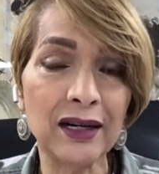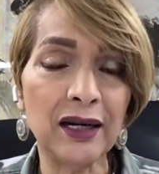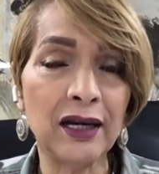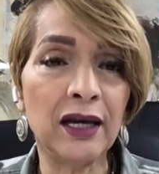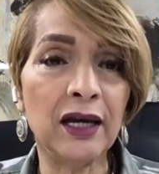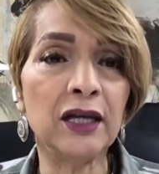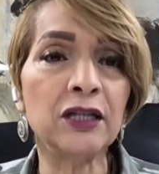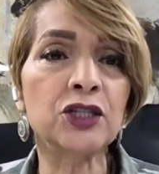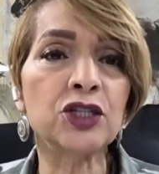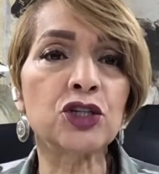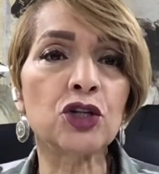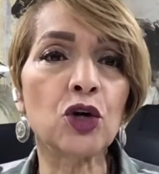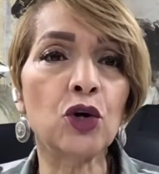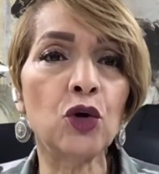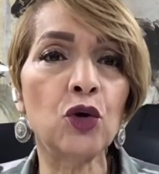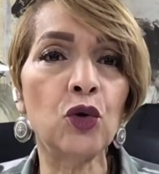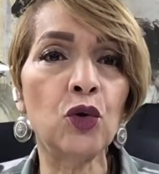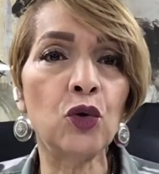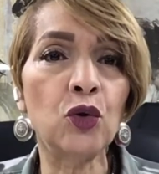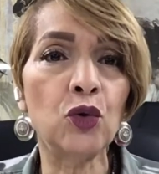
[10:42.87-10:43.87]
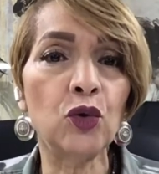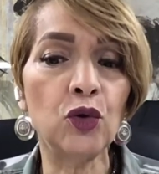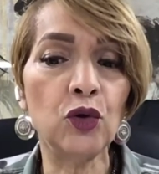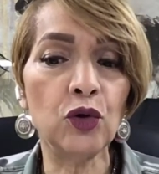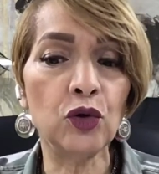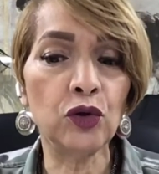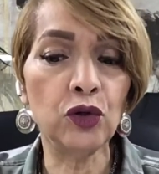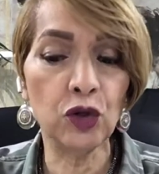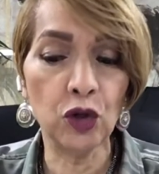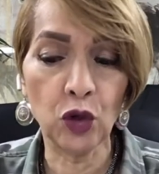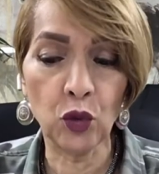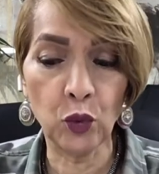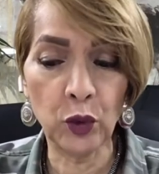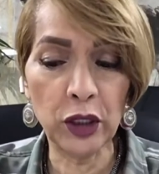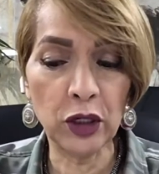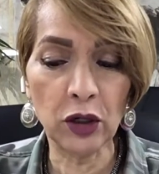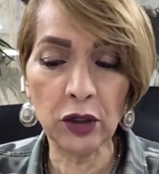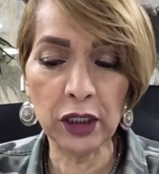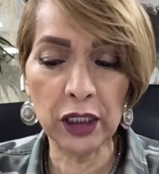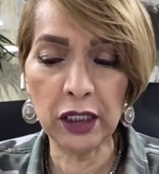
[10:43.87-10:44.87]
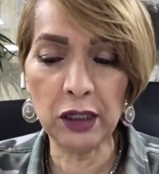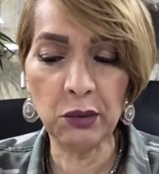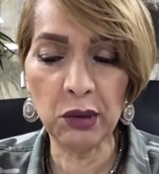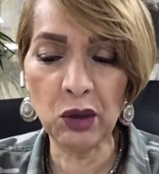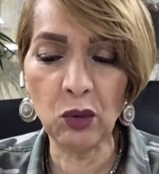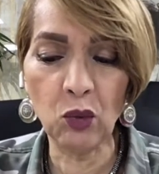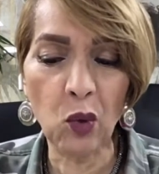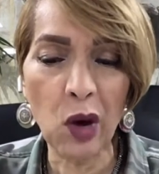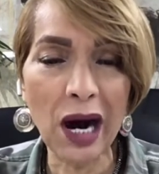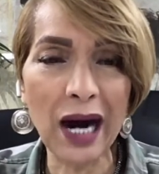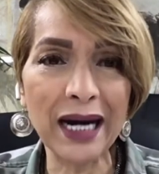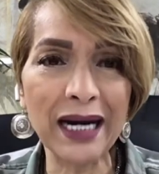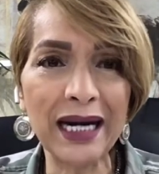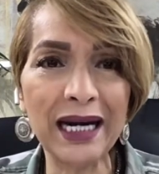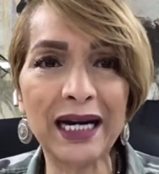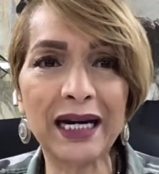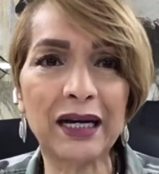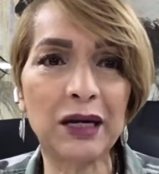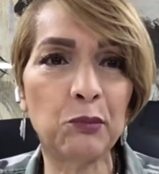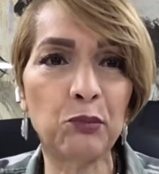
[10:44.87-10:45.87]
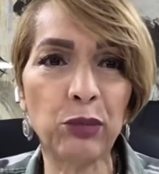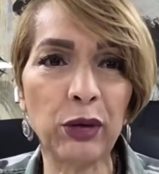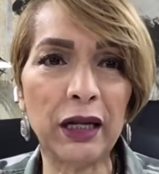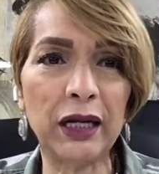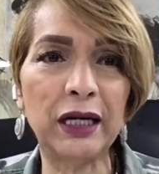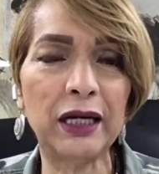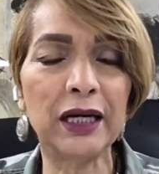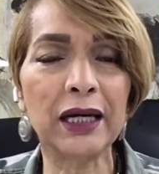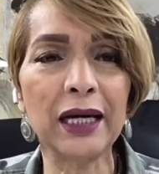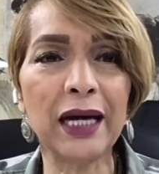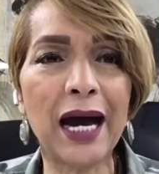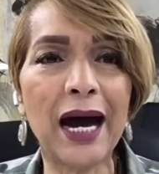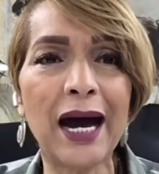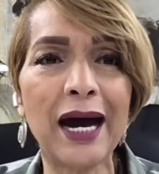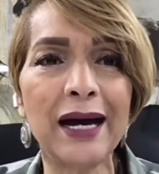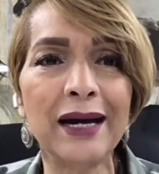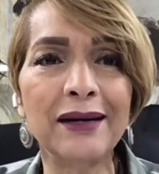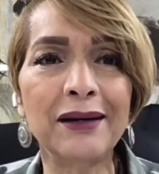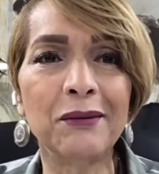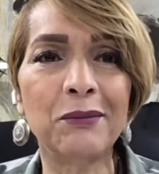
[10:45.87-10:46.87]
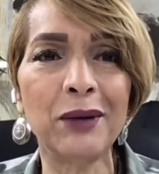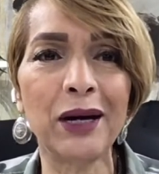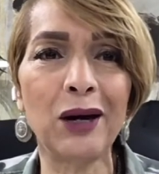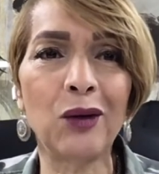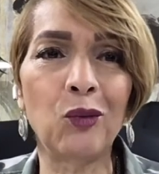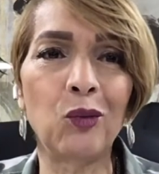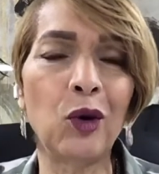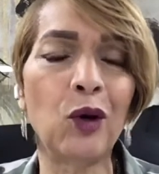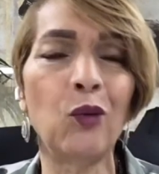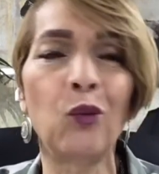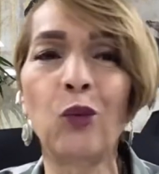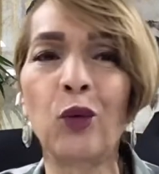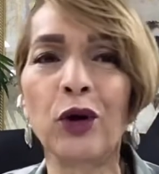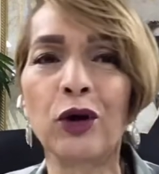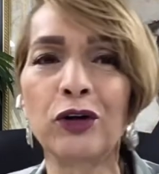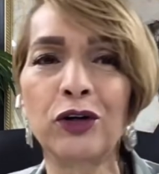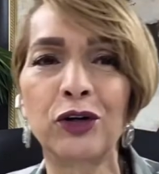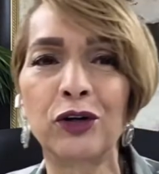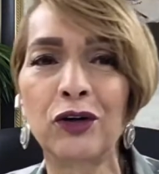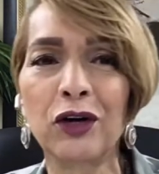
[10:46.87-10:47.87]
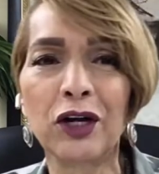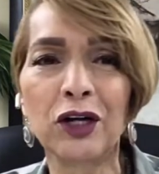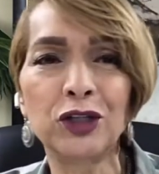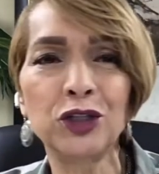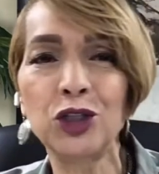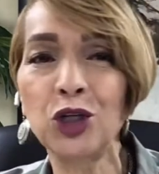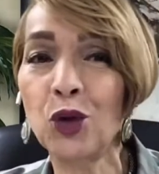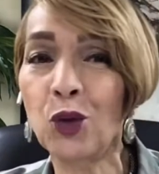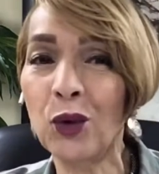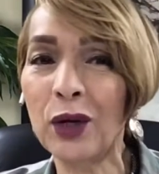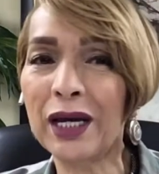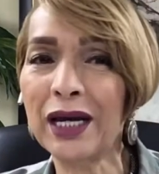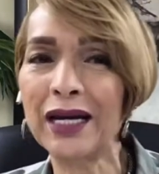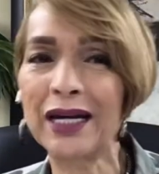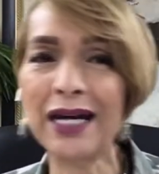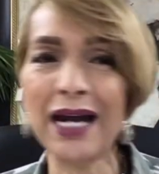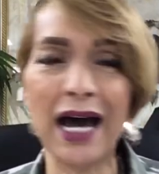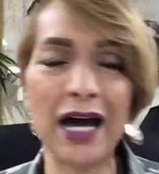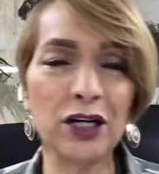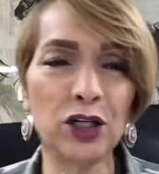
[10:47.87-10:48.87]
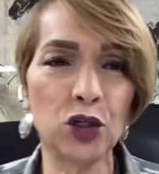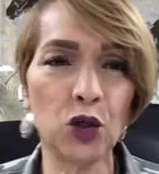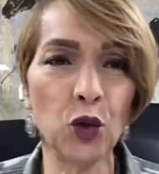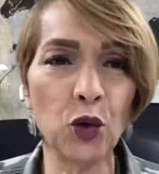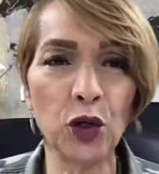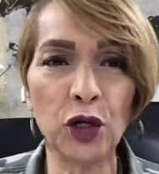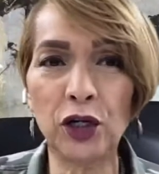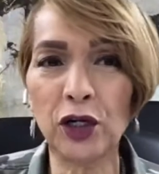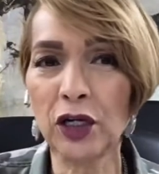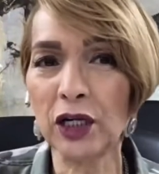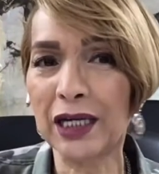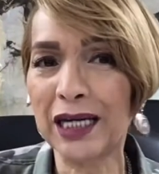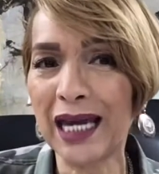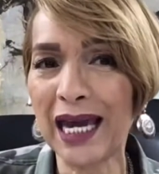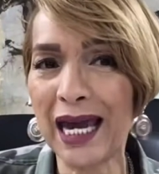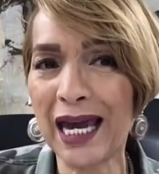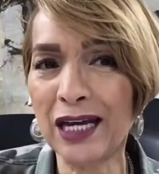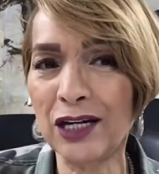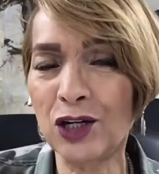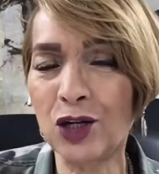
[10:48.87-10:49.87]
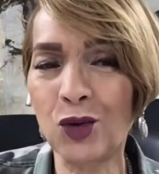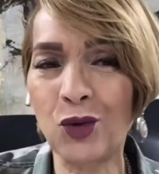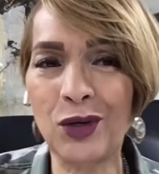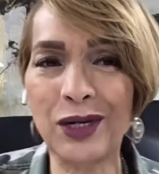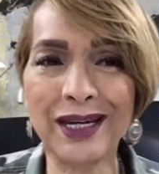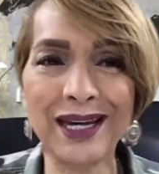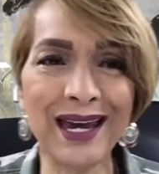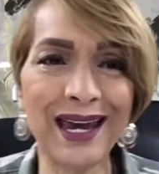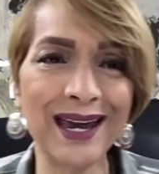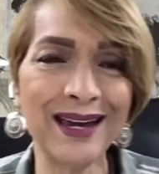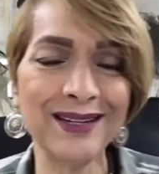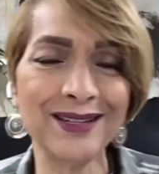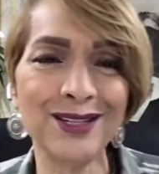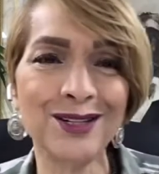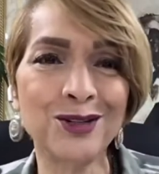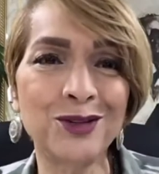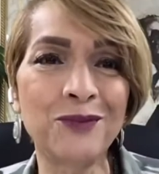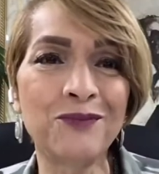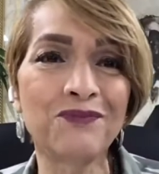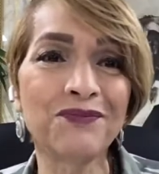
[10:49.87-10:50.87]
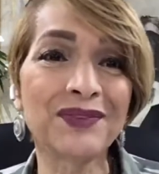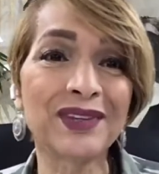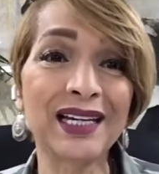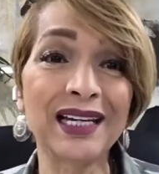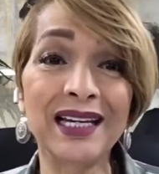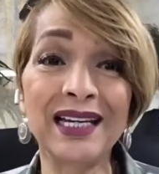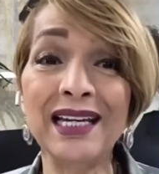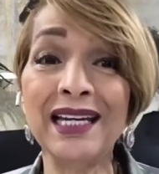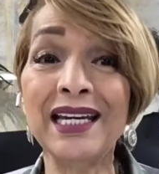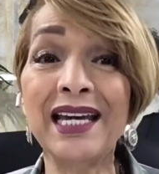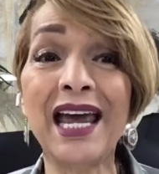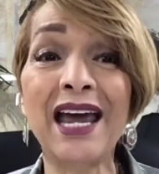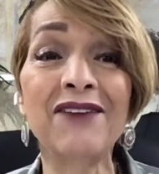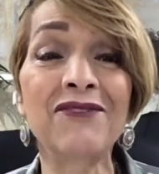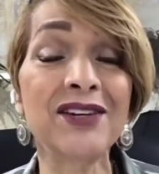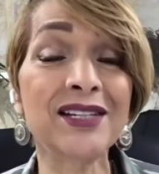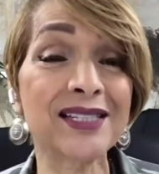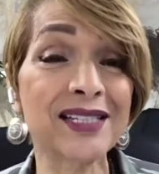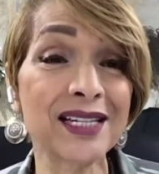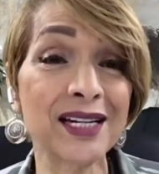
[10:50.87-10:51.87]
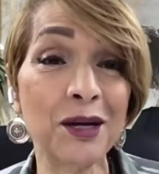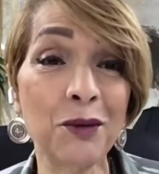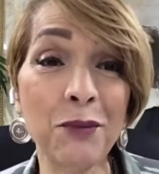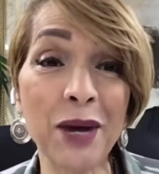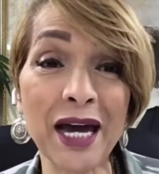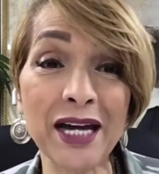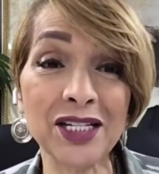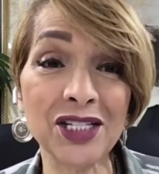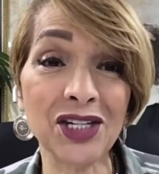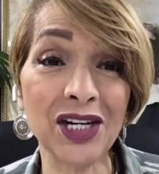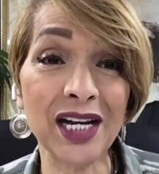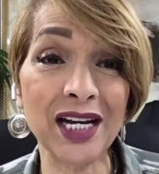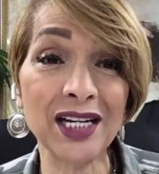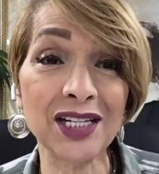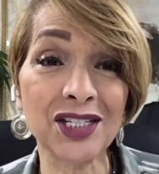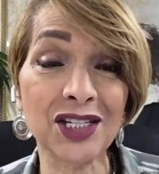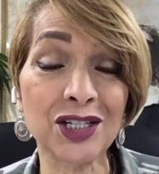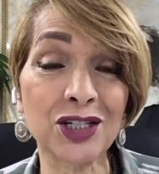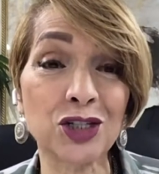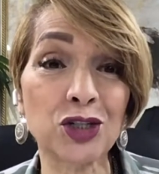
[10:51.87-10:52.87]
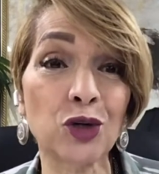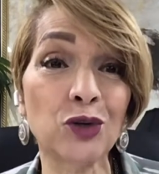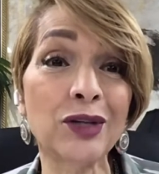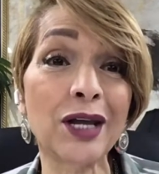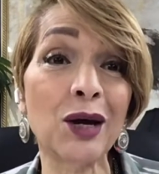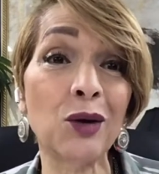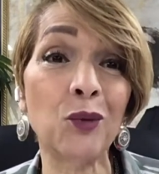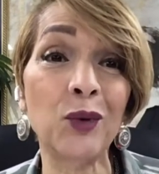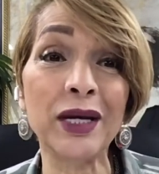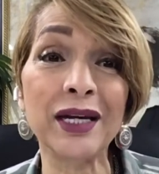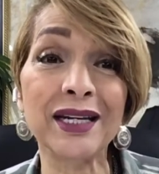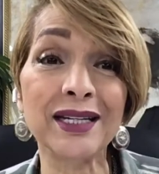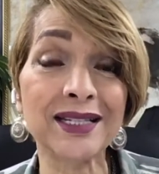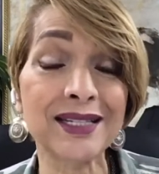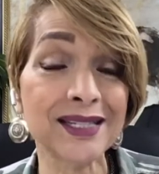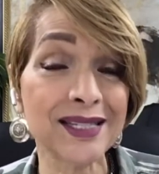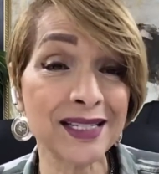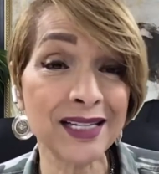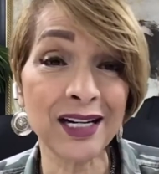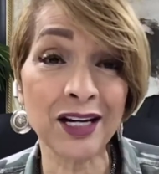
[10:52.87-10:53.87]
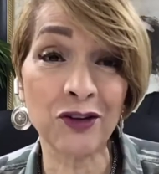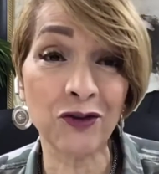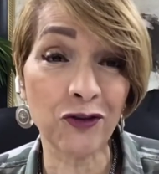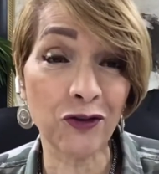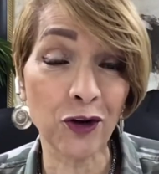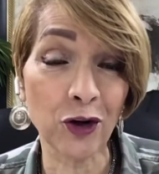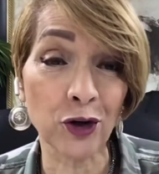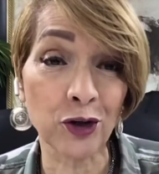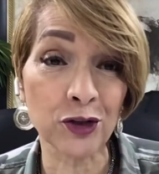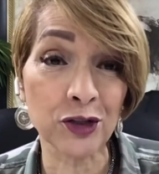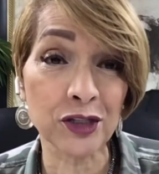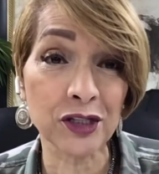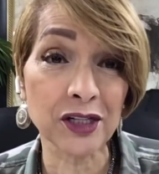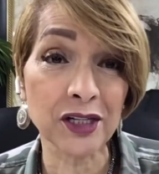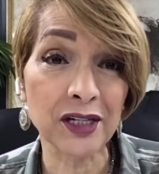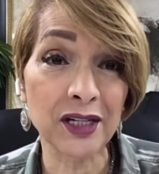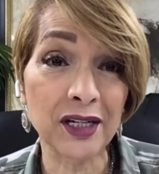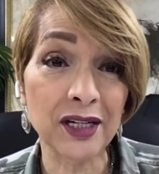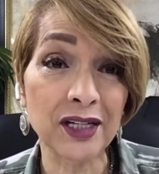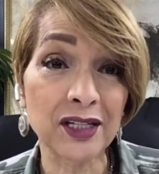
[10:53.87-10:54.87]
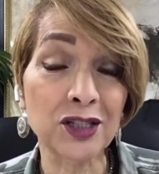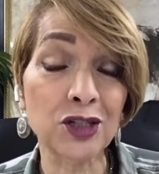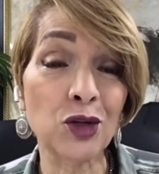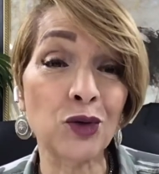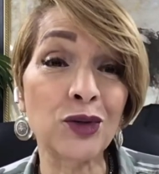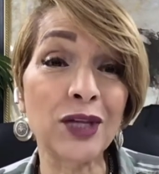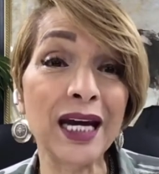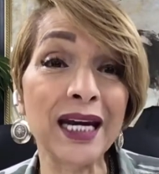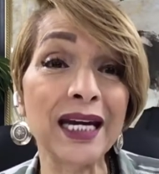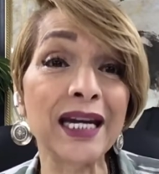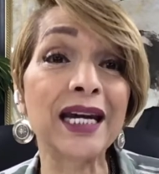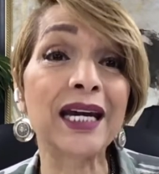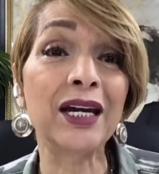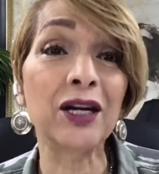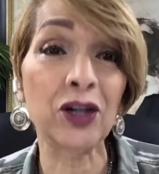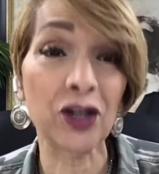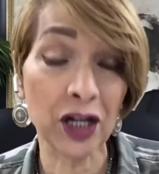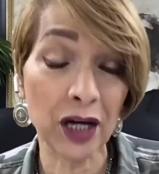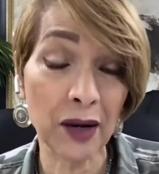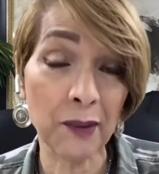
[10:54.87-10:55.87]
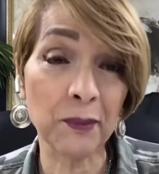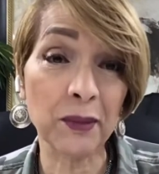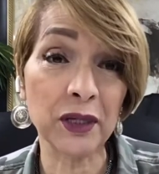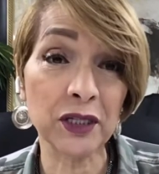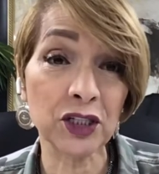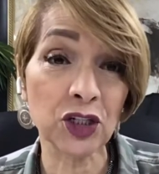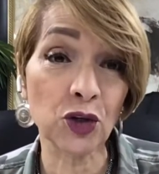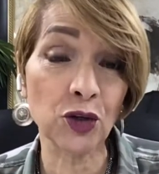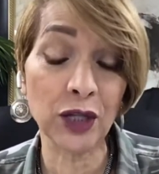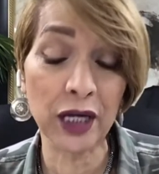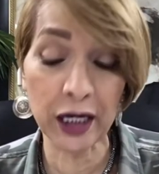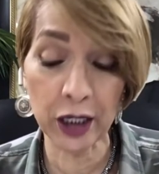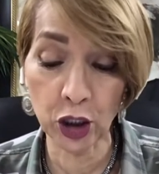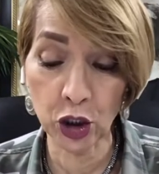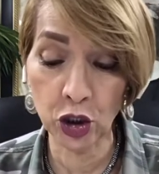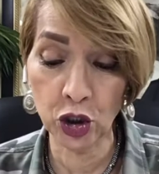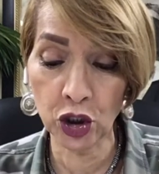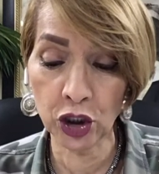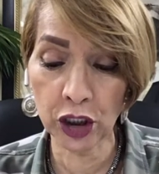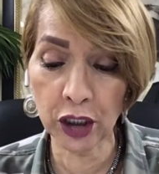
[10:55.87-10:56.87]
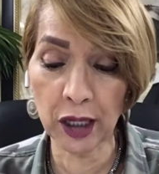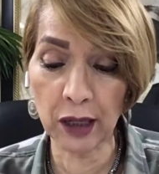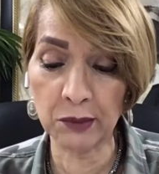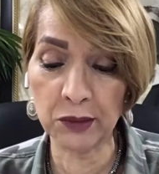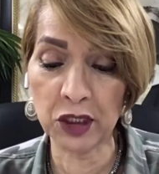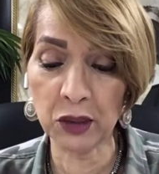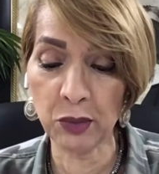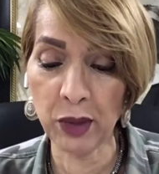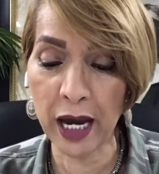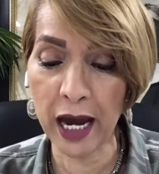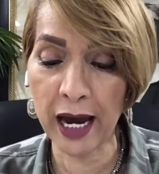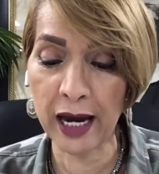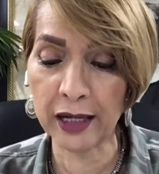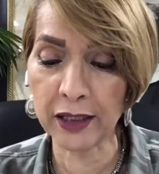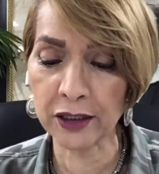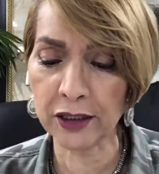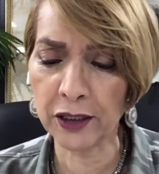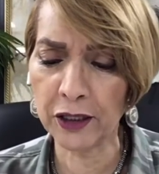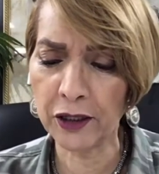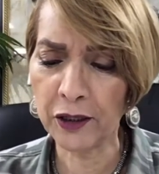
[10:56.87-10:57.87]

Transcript: And so, you know, we don't need to be whining and complaining to God about what we're doing and not doing and can do and can't do. He gave us an imagination so that we could see it first so that it could come so that it could come to pass.